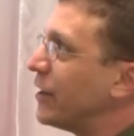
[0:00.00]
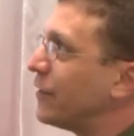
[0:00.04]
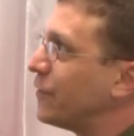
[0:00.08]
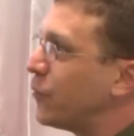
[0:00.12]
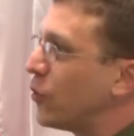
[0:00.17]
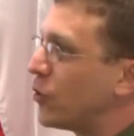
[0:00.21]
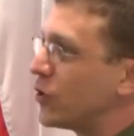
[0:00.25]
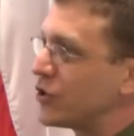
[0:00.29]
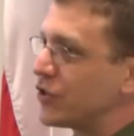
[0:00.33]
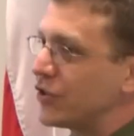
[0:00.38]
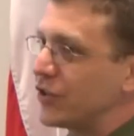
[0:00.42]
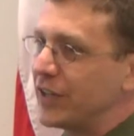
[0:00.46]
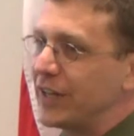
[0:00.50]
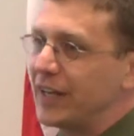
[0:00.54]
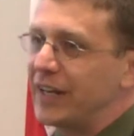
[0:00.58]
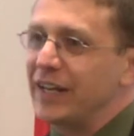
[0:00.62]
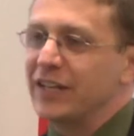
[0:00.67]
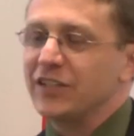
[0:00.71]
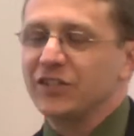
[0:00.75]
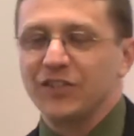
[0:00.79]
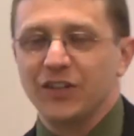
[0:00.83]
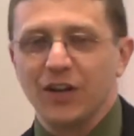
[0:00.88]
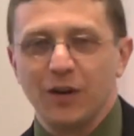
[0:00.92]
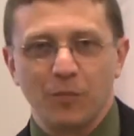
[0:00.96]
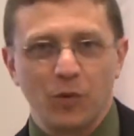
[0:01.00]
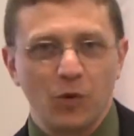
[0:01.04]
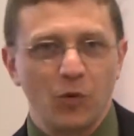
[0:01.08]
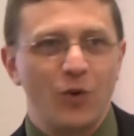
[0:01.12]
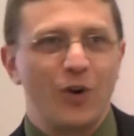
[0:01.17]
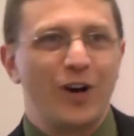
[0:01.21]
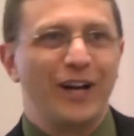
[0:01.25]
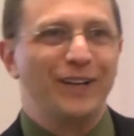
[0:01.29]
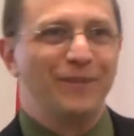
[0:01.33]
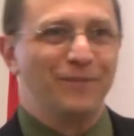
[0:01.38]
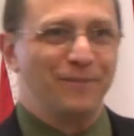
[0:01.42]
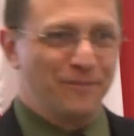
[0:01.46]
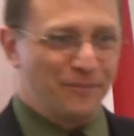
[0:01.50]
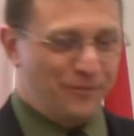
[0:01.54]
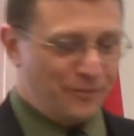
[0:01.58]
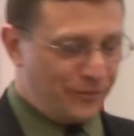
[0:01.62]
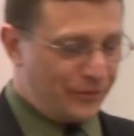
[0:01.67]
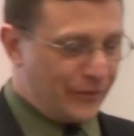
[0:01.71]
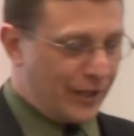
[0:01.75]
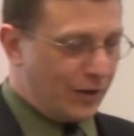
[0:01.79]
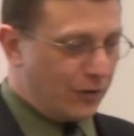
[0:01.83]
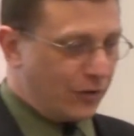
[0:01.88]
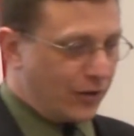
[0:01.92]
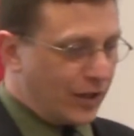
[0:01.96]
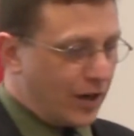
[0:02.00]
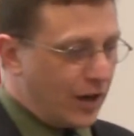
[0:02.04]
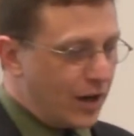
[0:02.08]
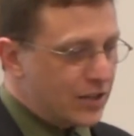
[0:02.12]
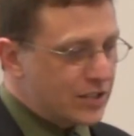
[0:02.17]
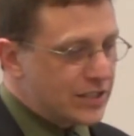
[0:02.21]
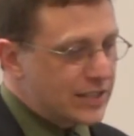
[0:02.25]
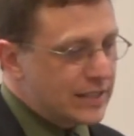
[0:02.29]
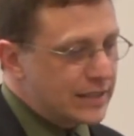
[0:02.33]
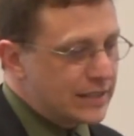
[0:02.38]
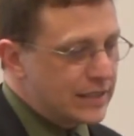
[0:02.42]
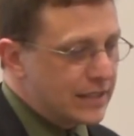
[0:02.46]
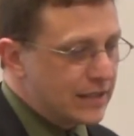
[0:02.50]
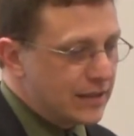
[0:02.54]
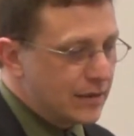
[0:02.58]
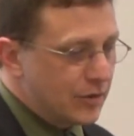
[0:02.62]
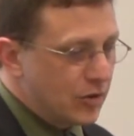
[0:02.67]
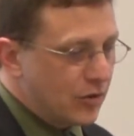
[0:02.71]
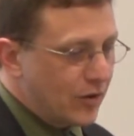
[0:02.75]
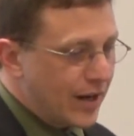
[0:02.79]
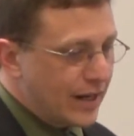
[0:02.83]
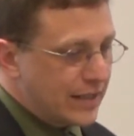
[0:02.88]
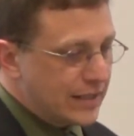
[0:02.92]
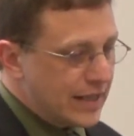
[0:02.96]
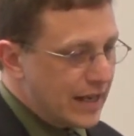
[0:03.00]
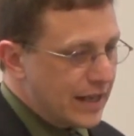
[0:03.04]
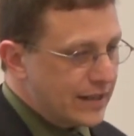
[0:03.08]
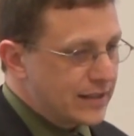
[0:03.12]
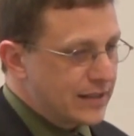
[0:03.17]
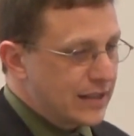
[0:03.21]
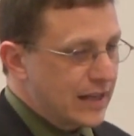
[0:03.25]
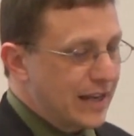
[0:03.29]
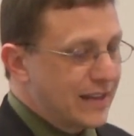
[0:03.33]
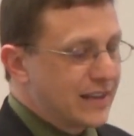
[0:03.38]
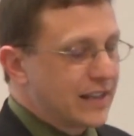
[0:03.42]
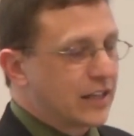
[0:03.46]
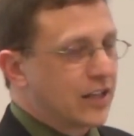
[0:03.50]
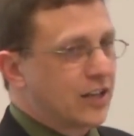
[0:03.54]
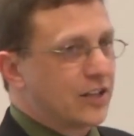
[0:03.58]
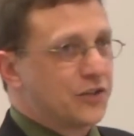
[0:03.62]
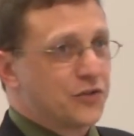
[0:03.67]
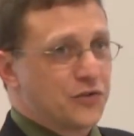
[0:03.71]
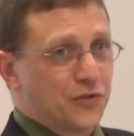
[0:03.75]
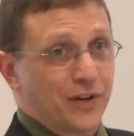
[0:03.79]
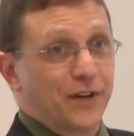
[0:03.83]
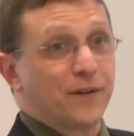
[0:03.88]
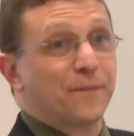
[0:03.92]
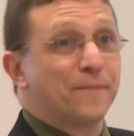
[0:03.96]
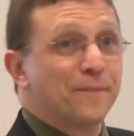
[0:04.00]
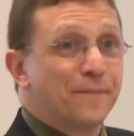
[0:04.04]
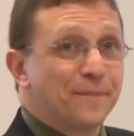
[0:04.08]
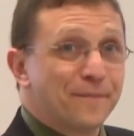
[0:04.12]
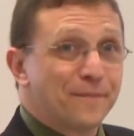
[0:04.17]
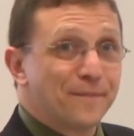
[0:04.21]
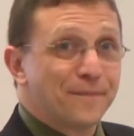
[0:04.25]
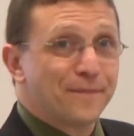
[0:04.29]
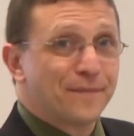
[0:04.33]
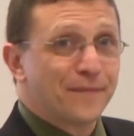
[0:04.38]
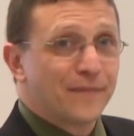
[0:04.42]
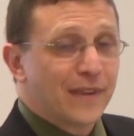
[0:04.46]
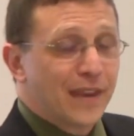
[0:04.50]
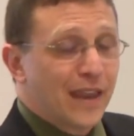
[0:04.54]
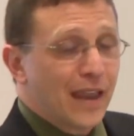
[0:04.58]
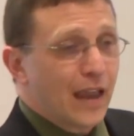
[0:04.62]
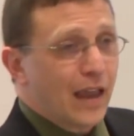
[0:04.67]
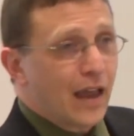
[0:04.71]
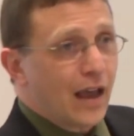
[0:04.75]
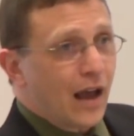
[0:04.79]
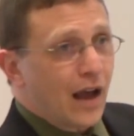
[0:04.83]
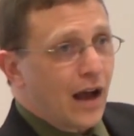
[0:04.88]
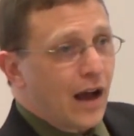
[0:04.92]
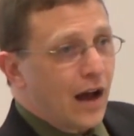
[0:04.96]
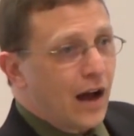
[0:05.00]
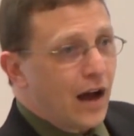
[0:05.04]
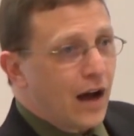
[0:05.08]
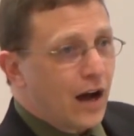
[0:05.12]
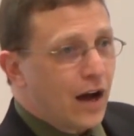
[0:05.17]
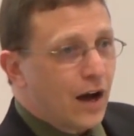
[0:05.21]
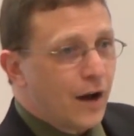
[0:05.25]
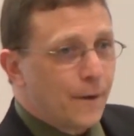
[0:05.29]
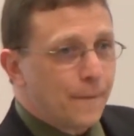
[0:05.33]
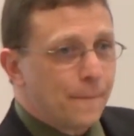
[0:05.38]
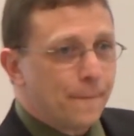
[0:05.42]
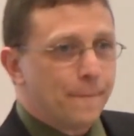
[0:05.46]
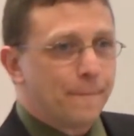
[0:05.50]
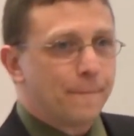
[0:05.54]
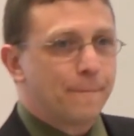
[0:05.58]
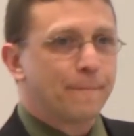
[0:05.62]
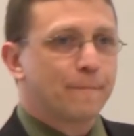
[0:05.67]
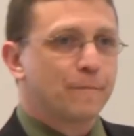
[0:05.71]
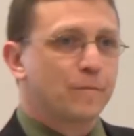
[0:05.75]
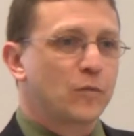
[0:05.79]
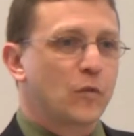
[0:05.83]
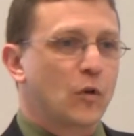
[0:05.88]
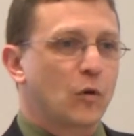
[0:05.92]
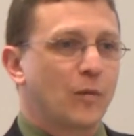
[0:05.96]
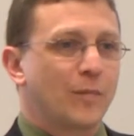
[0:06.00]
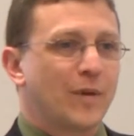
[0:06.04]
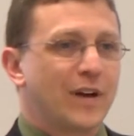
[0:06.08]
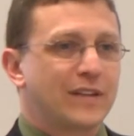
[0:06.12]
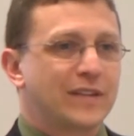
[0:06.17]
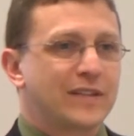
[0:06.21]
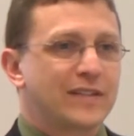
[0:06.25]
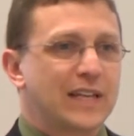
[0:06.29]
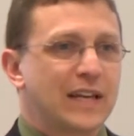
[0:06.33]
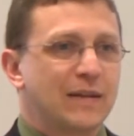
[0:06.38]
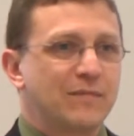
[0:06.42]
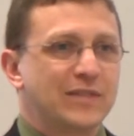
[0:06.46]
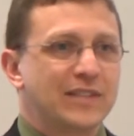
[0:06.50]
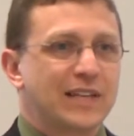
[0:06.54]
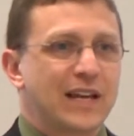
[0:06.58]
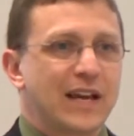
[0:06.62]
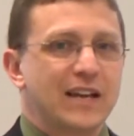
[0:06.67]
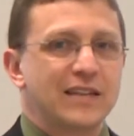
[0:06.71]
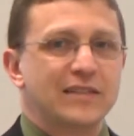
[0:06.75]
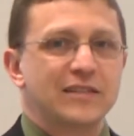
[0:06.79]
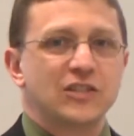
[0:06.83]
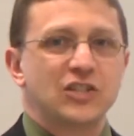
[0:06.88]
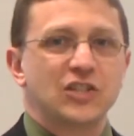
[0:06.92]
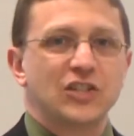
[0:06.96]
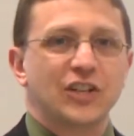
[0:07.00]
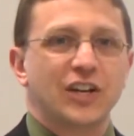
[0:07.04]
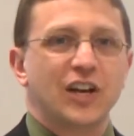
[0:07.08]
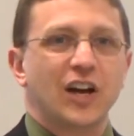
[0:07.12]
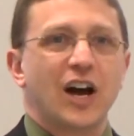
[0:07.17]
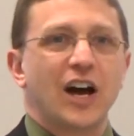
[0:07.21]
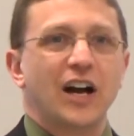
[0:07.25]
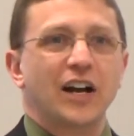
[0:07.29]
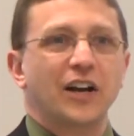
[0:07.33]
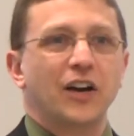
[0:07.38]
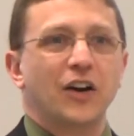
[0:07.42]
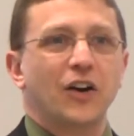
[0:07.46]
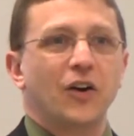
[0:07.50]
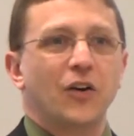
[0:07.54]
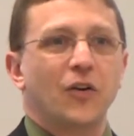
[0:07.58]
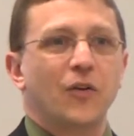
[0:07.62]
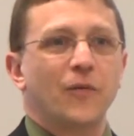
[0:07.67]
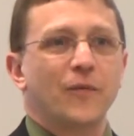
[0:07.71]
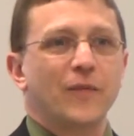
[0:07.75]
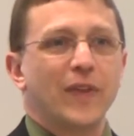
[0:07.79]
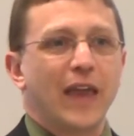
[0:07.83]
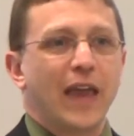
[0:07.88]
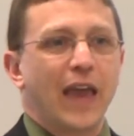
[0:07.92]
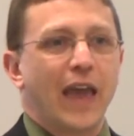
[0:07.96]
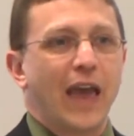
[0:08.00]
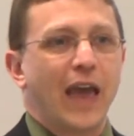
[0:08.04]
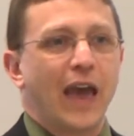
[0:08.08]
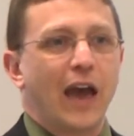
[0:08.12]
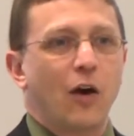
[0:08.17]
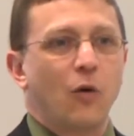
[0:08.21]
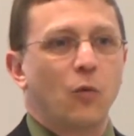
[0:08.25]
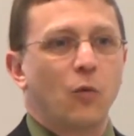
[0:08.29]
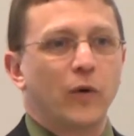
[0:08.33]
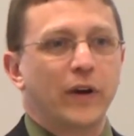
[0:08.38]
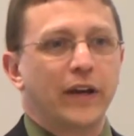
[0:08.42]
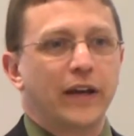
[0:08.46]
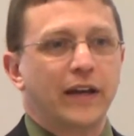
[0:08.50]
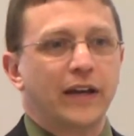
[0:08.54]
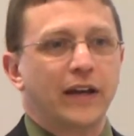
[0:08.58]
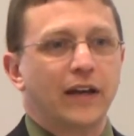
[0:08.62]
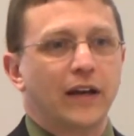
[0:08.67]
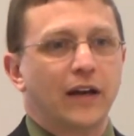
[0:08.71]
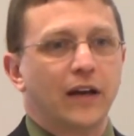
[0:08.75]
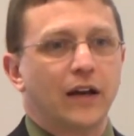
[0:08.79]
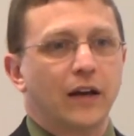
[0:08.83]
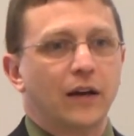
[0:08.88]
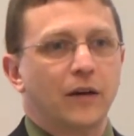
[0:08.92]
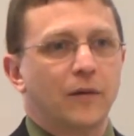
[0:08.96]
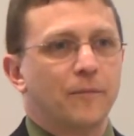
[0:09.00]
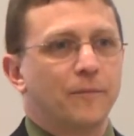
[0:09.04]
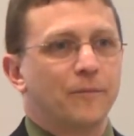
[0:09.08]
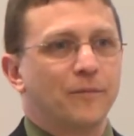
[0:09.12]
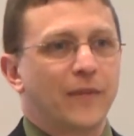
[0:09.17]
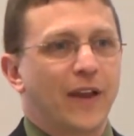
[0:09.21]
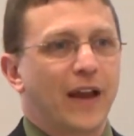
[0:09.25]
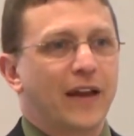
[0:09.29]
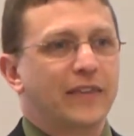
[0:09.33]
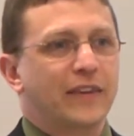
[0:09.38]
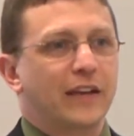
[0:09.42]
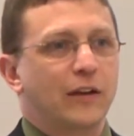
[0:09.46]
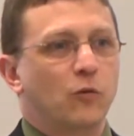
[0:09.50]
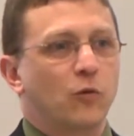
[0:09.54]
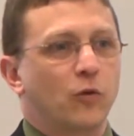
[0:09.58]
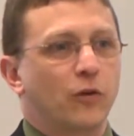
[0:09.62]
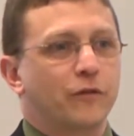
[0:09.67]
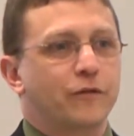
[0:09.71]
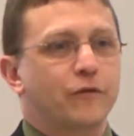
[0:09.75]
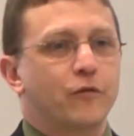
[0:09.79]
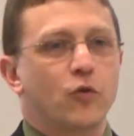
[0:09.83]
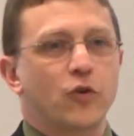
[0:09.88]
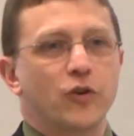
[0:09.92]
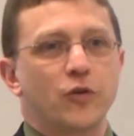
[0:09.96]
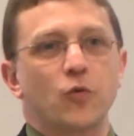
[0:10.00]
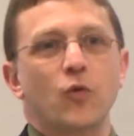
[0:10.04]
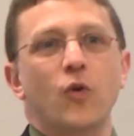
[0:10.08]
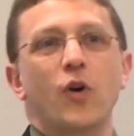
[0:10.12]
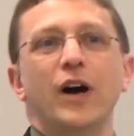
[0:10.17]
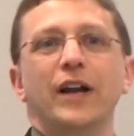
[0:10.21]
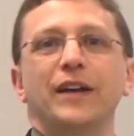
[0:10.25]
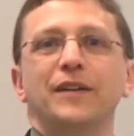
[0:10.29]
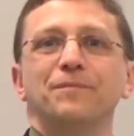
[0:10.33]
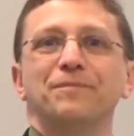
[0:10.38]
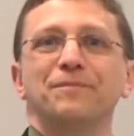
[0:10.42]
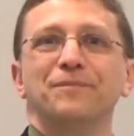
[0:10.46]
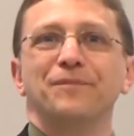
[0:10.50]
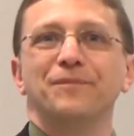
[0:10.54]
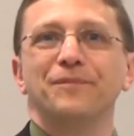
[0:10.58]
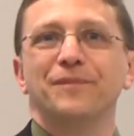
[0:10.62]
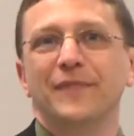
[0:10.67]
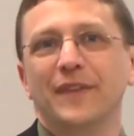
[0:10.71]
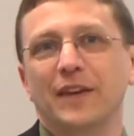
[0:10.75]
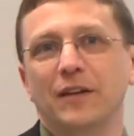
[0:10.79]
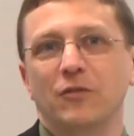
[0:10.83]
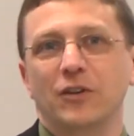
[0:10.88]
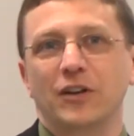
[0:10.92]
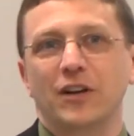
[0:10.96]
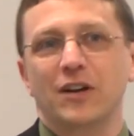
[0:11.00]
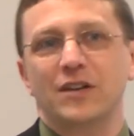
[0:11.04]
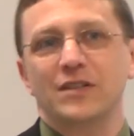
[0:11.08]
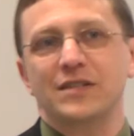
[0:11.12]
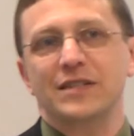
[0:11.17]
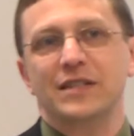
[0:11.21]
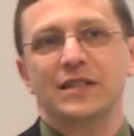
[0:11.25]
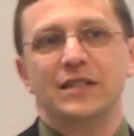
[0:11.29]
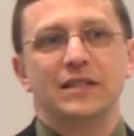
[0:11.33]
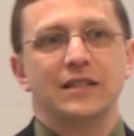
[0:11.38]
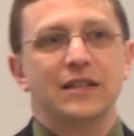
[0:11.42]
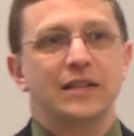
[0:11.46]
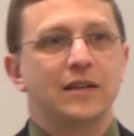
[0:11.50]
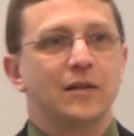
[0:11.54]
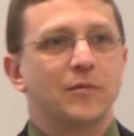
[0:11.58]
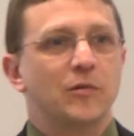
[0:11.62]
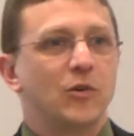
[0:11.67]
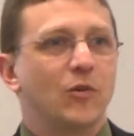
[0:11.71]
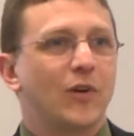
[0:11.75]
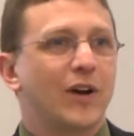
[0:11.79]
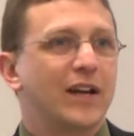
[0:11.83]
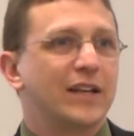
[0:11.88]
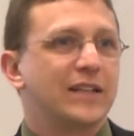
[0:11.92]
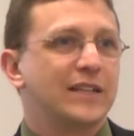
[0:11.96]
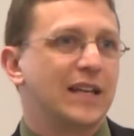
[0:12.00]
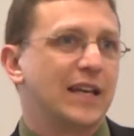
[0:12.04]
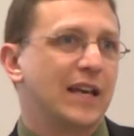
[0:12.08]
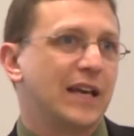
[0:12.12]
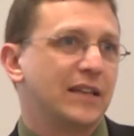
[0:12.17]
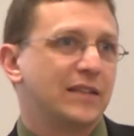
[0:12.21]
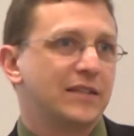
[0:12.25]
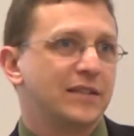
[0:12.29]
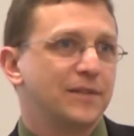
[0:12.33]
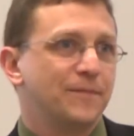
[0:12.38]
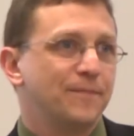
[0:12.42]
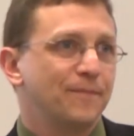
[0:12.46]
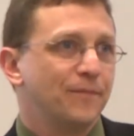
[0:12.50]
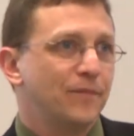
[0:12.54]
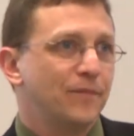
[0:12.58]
unfortunately is number one in regards to DWI deaths in the country. Um, we're about the same size as Chicago, and we, uh, I think we're four to one in regards to DWI deaths.